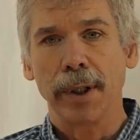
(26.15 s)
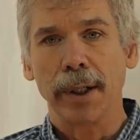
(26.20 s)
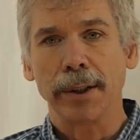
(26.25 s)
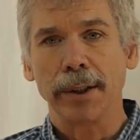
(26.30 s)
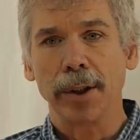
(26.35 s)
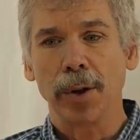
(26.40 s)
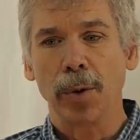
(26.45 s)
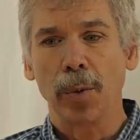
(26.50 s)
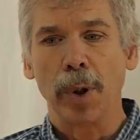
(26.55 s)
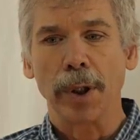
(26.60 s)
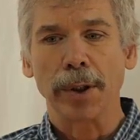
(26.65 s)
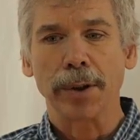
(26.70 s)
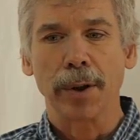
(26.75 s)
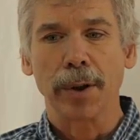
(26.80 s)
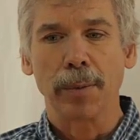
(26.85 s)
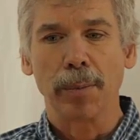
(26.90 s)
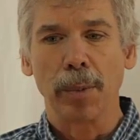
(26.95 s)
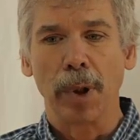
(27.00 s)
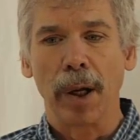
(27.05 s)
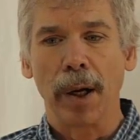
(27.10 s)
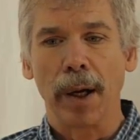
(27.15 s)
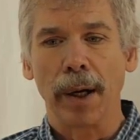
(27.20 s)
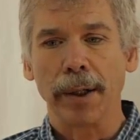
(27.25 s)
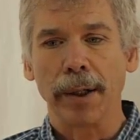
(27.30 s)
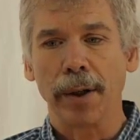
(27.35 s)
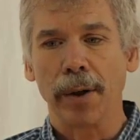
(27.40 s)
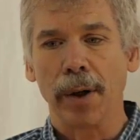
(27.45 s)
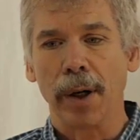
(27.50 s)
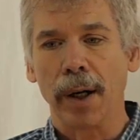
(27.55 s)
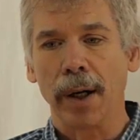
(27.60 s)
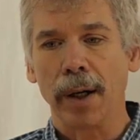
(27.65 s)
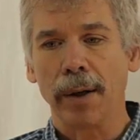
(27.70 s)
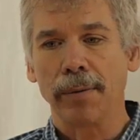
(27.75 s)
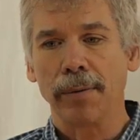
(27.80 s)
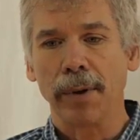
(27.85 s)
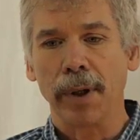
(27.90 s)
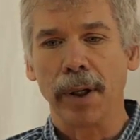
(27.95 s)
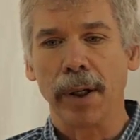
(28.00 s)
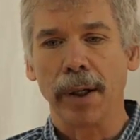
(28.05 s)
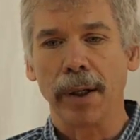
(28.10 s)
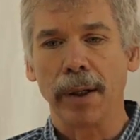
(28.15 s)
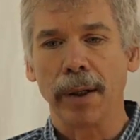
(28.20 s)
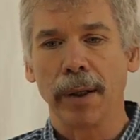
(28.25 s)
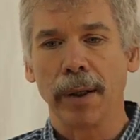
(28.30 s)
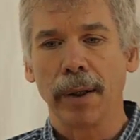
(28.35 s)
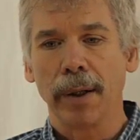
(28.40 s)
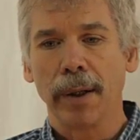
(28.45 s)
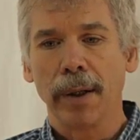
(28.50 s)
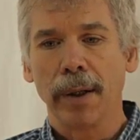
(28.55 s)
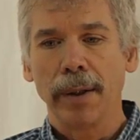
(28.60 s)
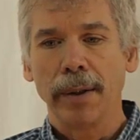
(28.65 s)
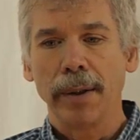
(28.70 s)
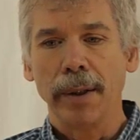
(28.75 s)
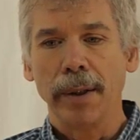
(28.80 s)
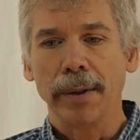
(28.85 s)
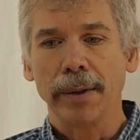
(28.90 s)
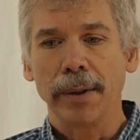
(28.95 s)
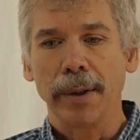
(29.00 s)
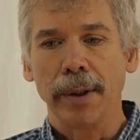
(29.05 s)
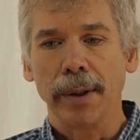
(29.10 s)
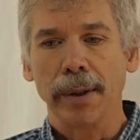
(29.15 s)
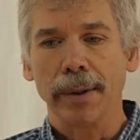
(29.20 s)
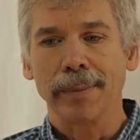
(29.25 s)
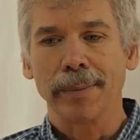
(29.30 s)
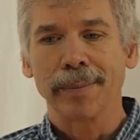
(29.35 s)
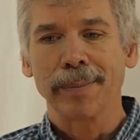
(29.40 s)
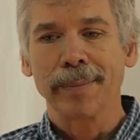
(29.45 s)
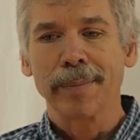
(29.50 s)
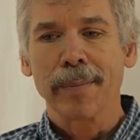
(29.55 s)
That's your Western blot, your IFA, T-cell.